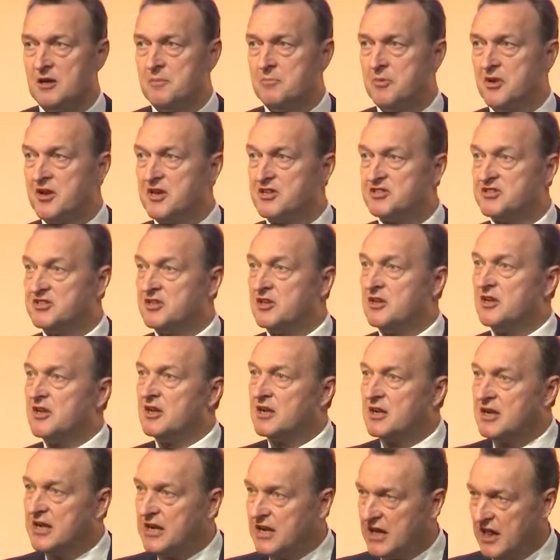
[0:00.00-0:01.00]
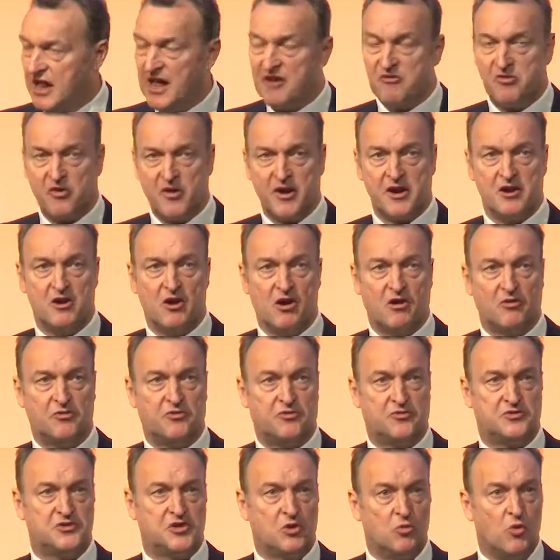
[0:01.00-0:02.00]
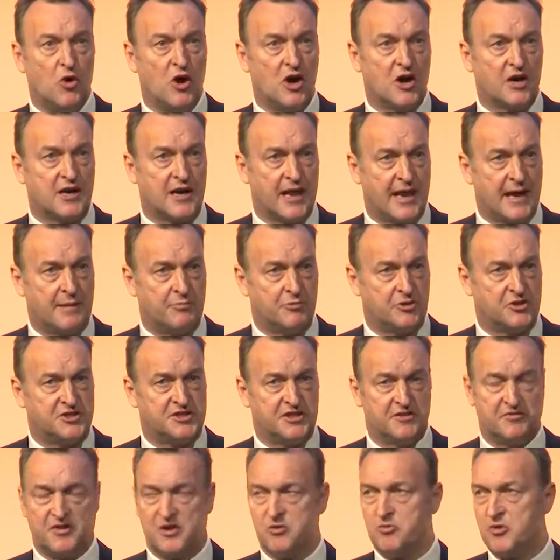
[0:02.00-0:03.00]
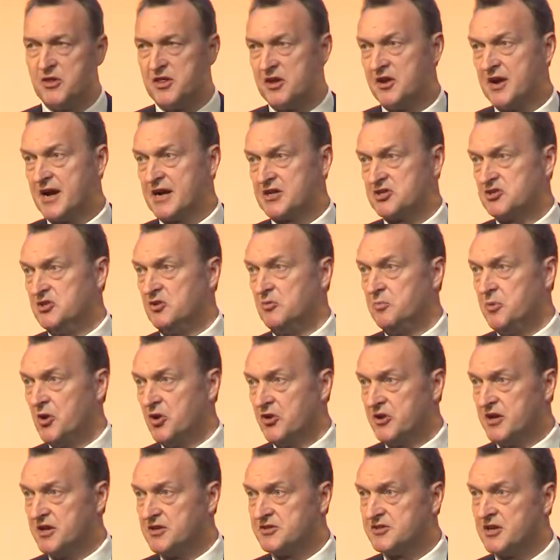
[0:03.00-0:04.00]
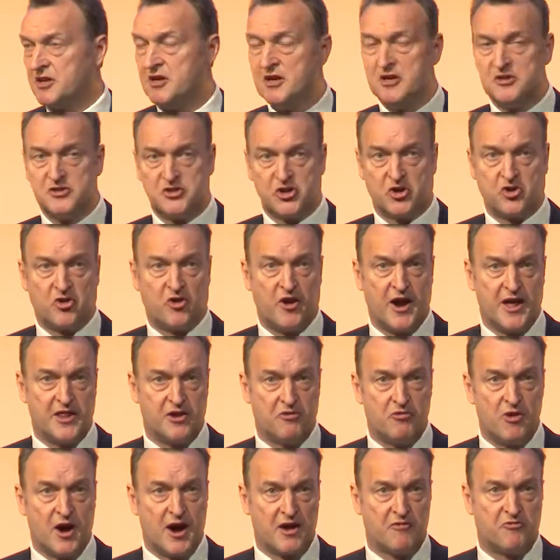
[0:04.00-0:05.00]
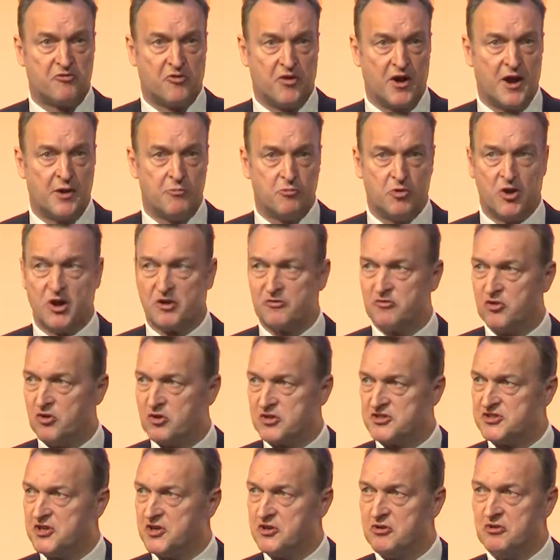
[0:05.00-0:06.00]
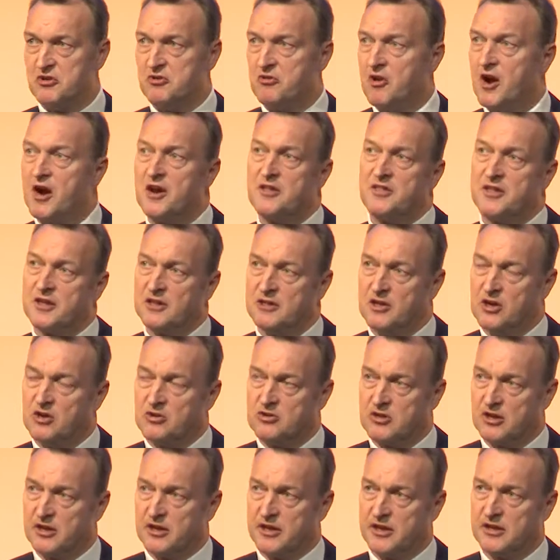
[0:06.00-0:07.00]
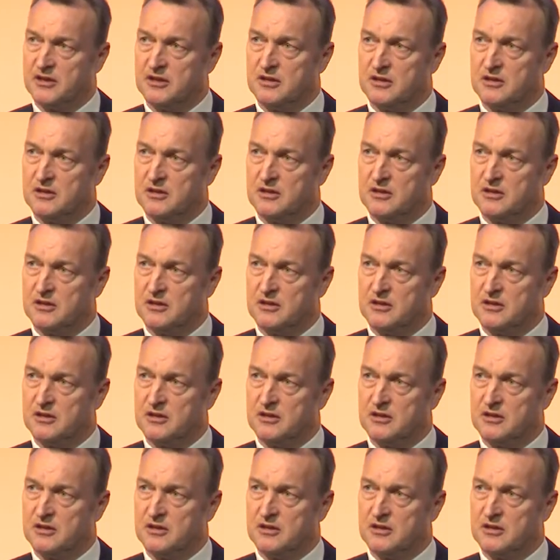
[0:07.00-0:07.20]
but is clever enough to work collaboratively with the national bodies to create the right framework for us to do the right thing locally.